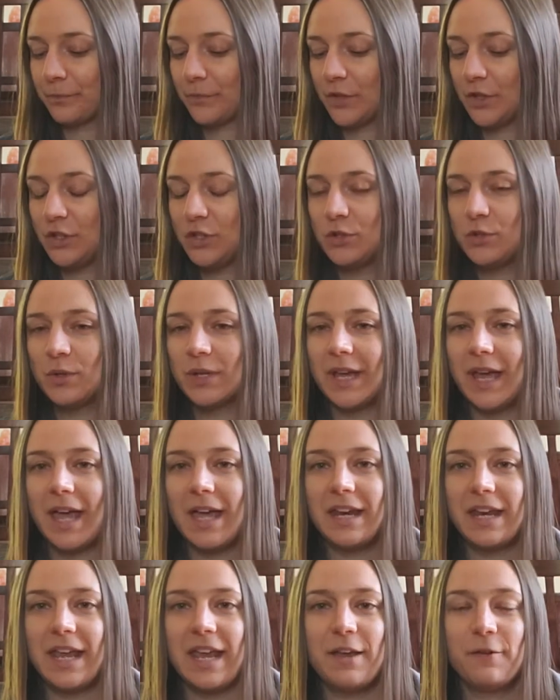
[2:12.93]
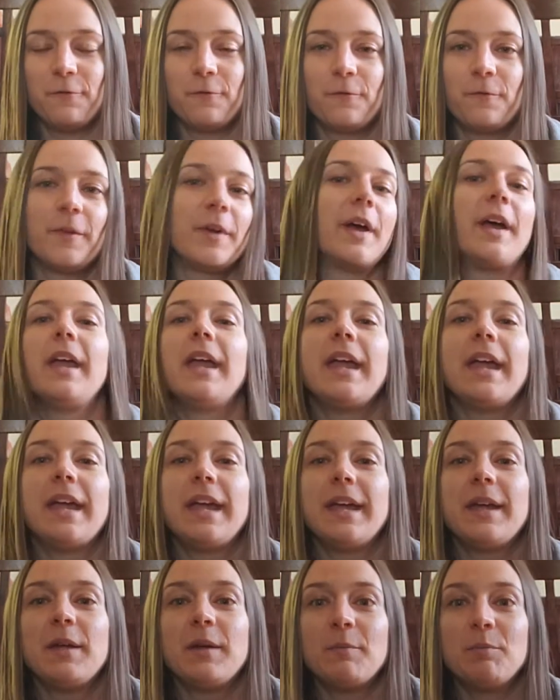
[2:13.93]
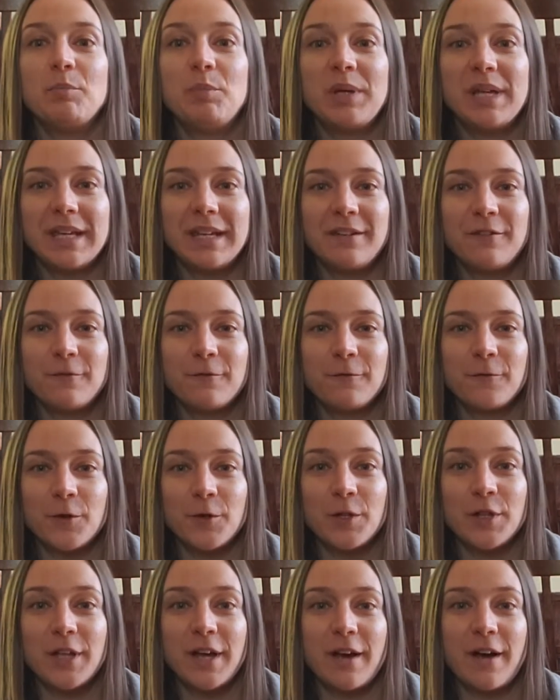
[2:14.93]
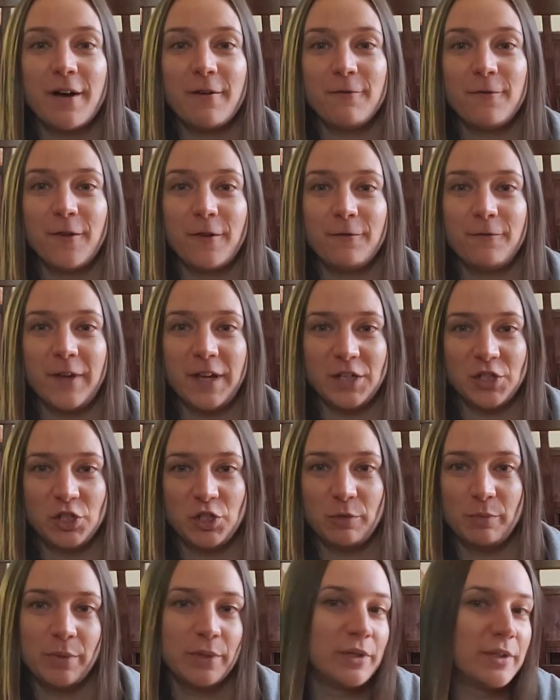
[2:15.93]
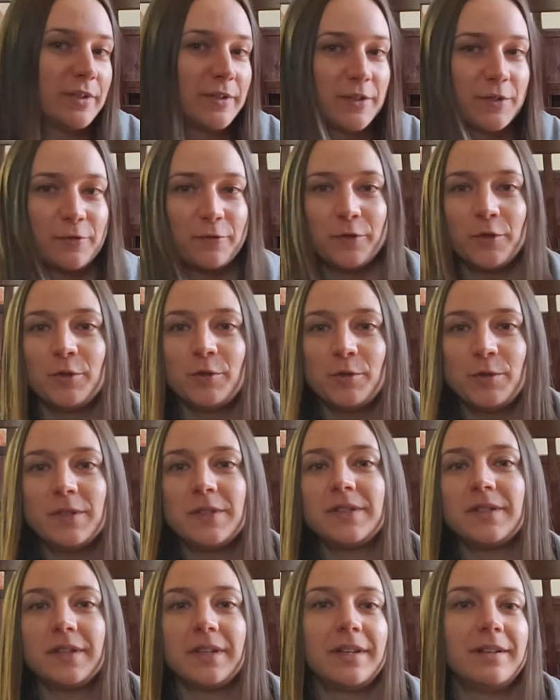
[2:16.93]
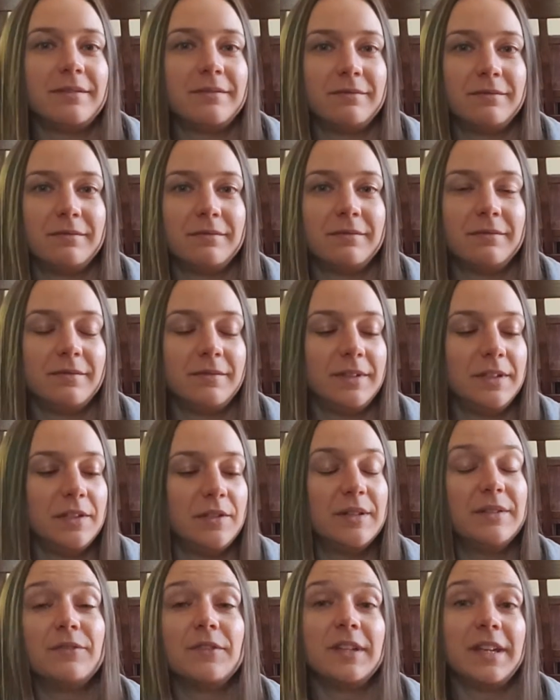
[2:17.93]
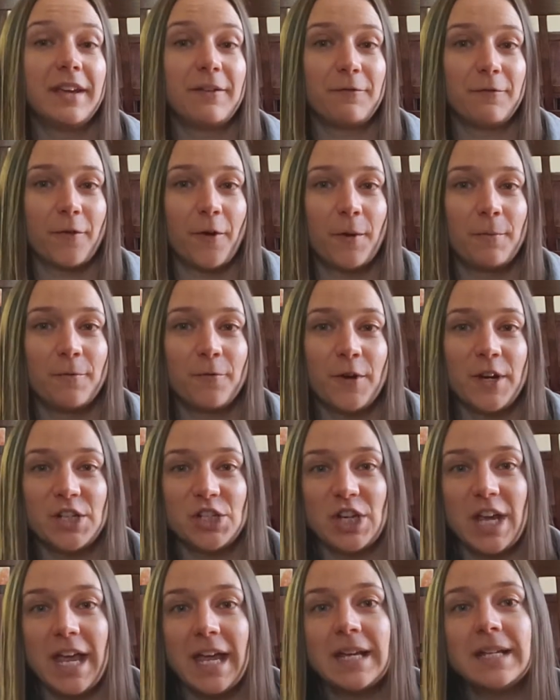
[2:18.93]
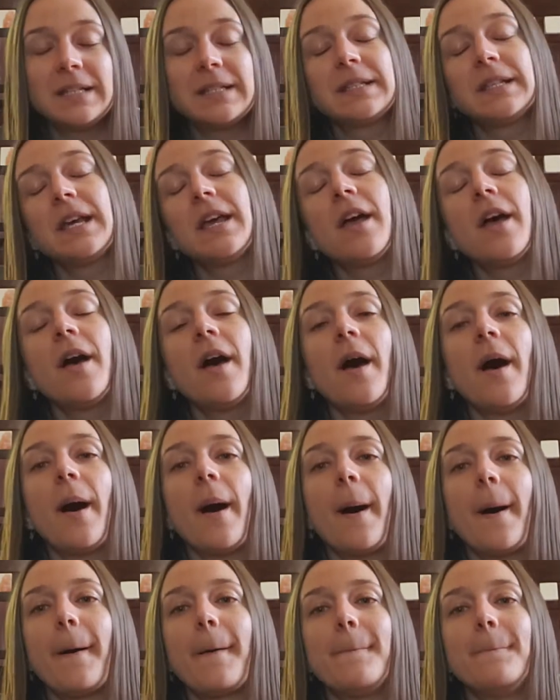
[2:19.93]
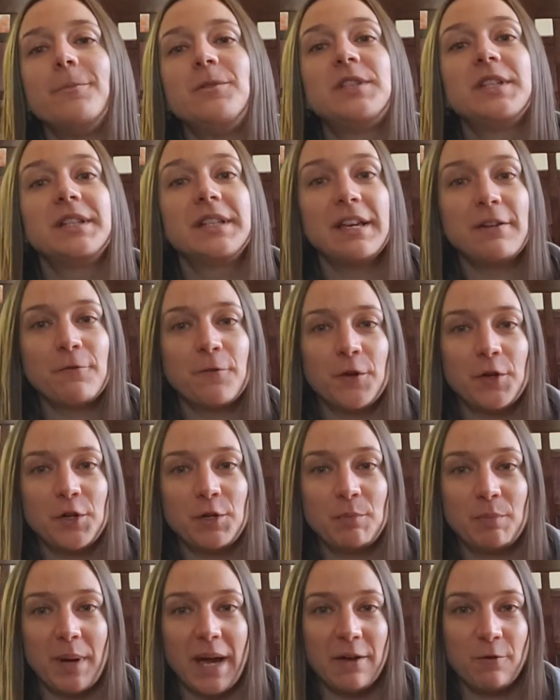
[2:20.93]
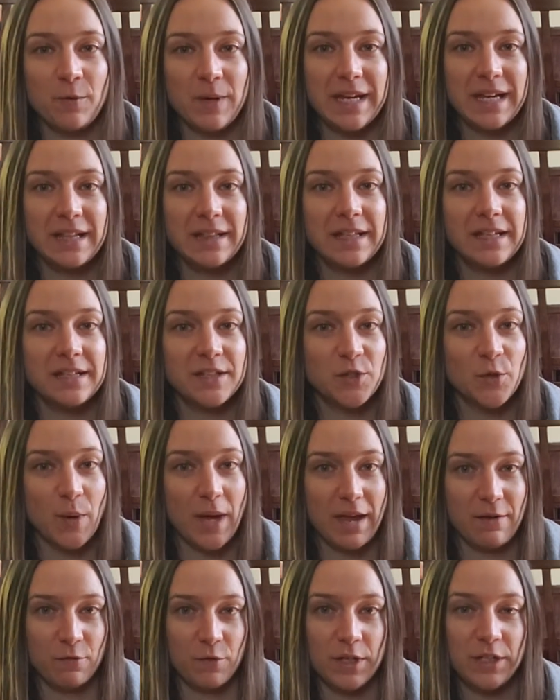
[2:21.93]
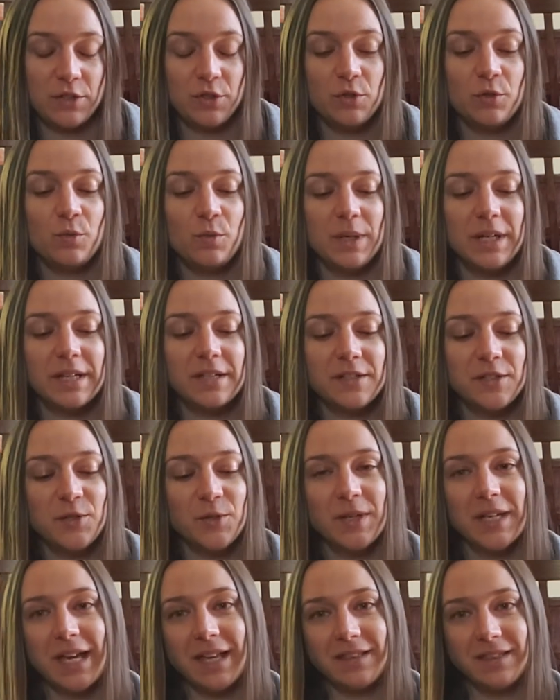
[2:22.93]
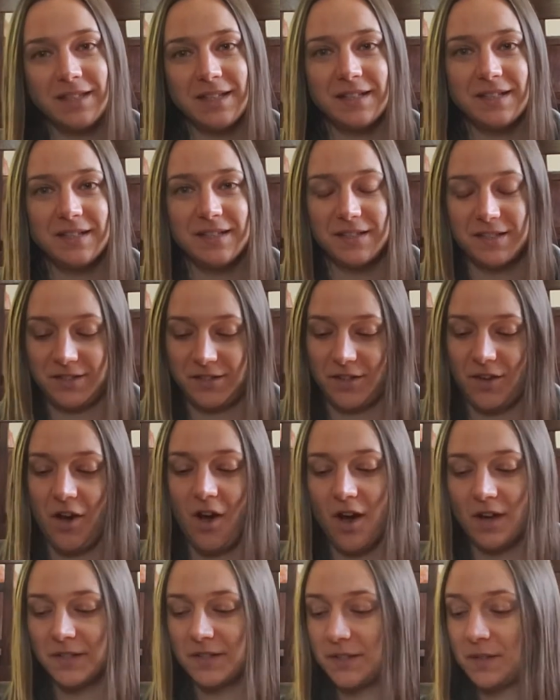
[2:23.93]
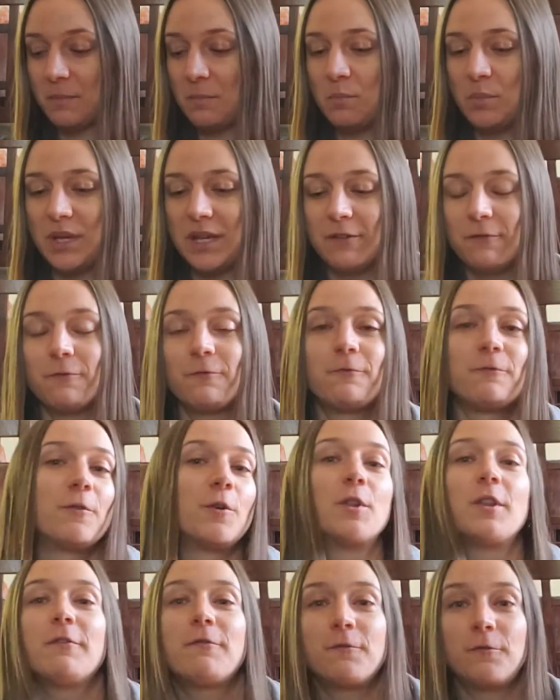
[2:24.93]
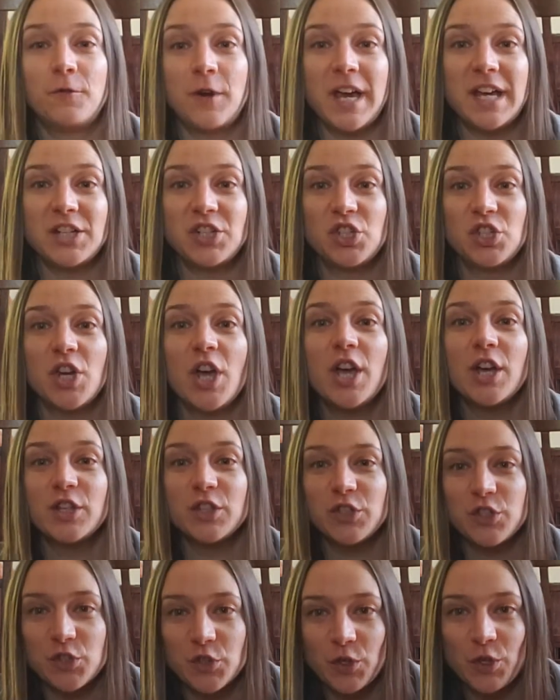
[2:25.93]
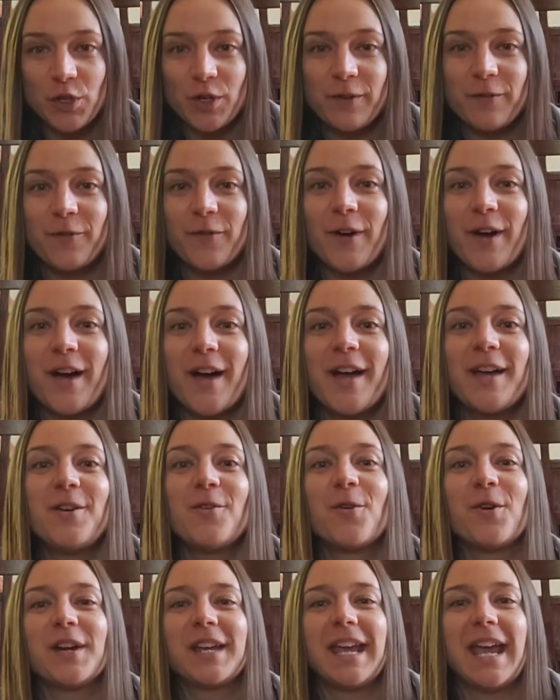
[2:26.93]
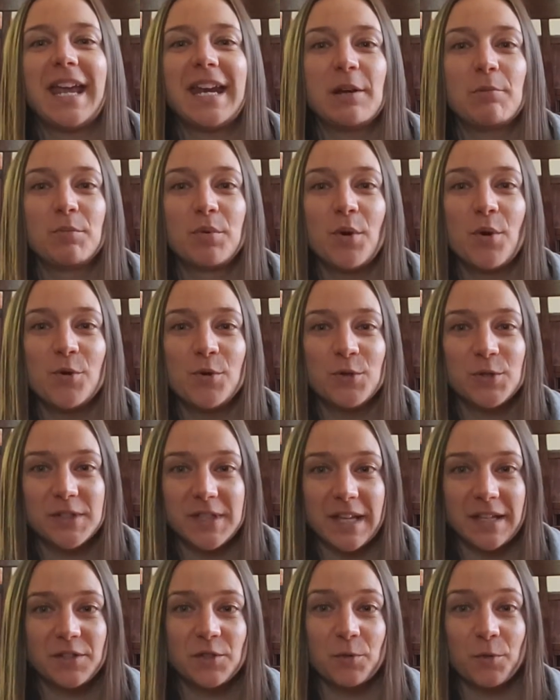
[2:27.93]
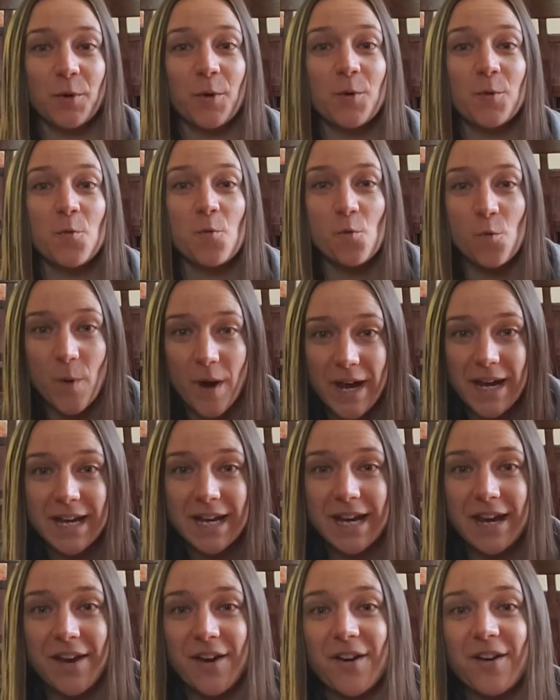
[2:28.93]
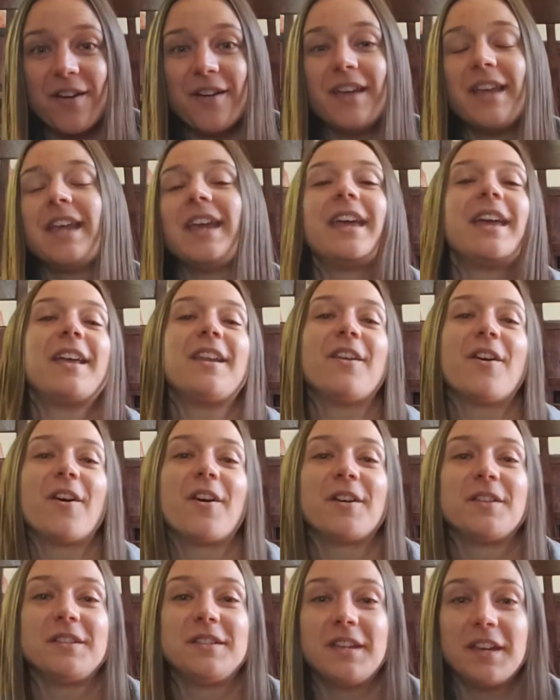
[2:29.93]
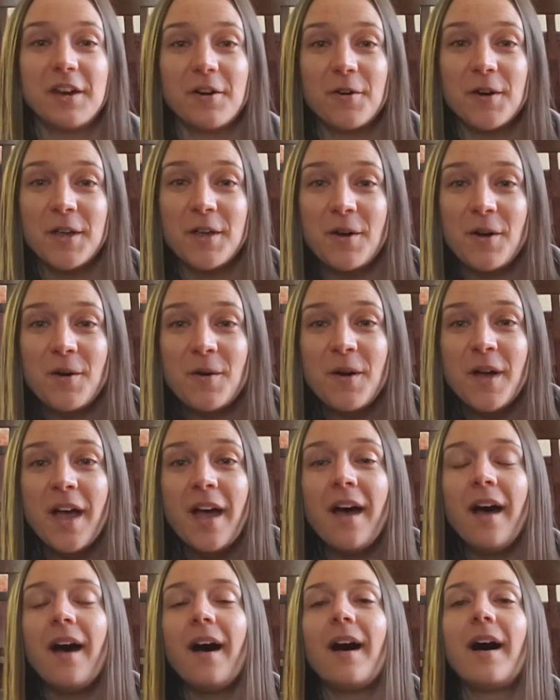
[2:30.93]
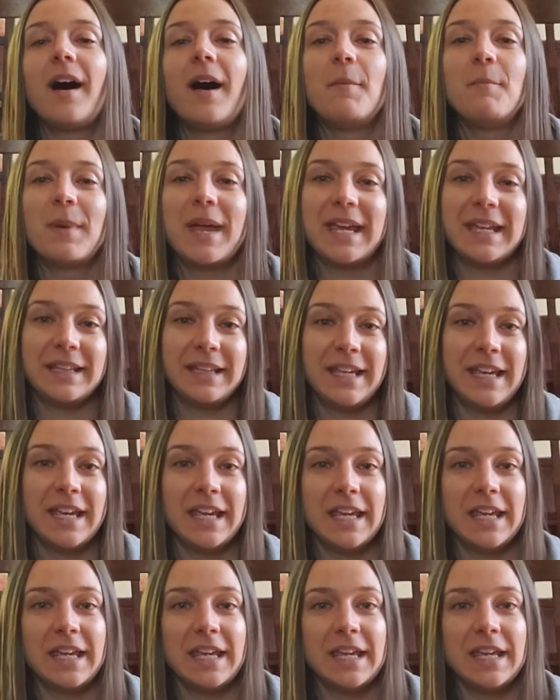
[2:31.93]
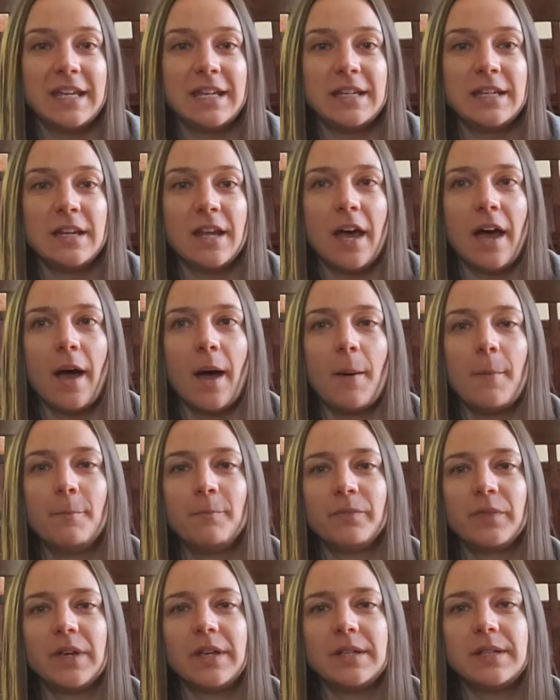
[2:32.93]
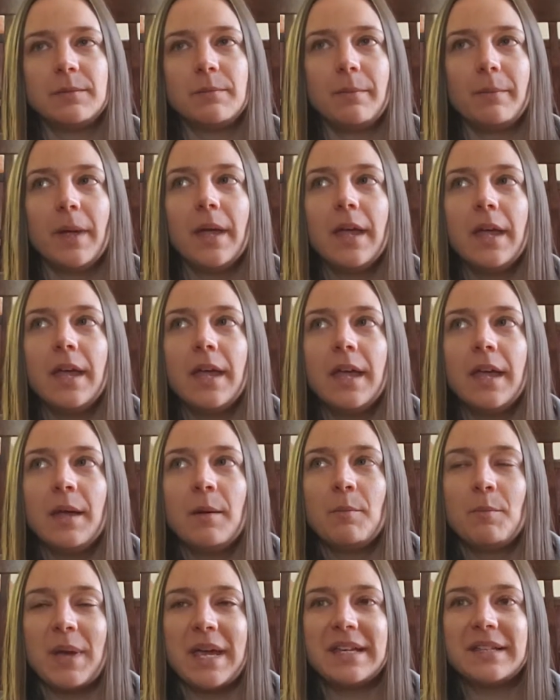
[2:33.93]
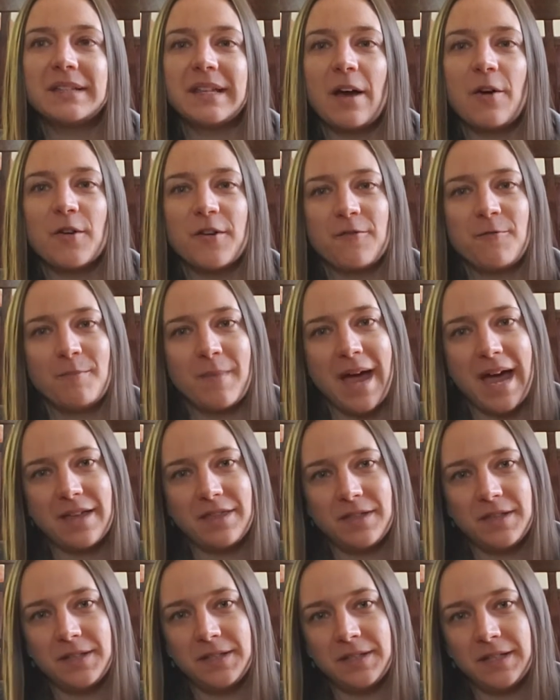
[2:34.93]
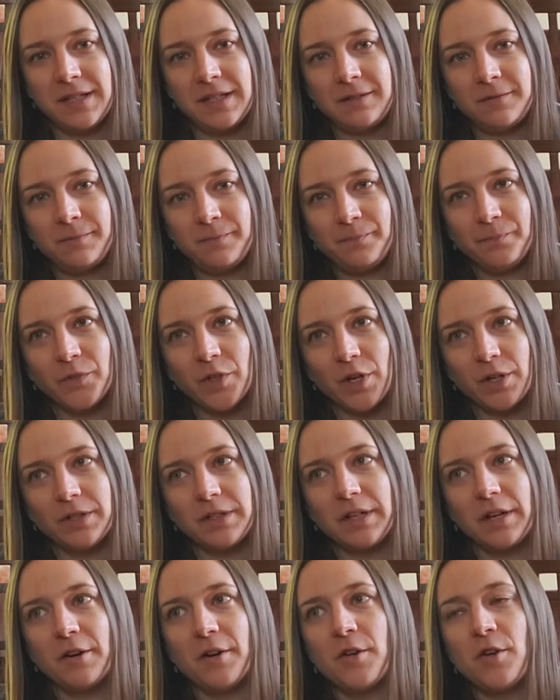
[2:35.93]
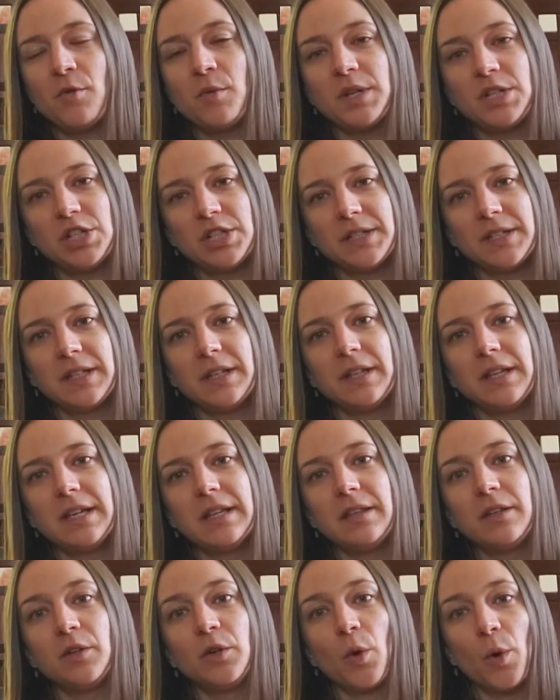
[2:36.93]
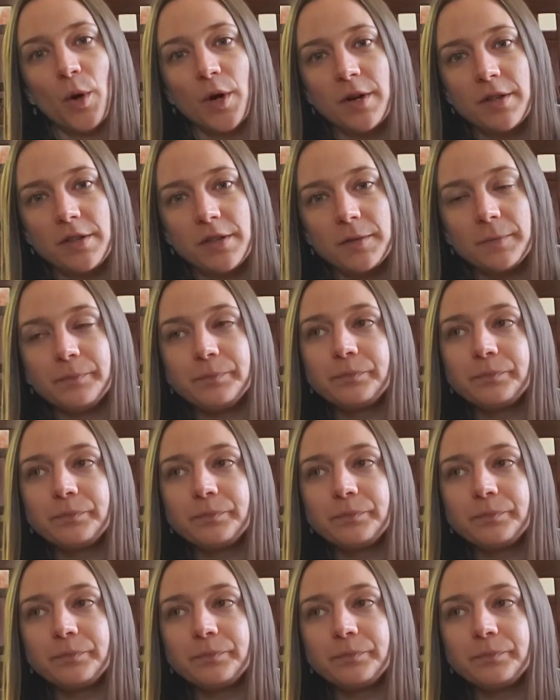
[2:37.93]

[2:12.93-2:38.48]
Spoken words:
You get a bin full of vegetables, fruits, and you even get farm fresh eggs delivered bi-weekly. So every 2 weeks you get this awesome bin full of fresh, certified organic produce that's grown right here in Ontario, mainly it's based out of Matheson, Ontario, which is in the north,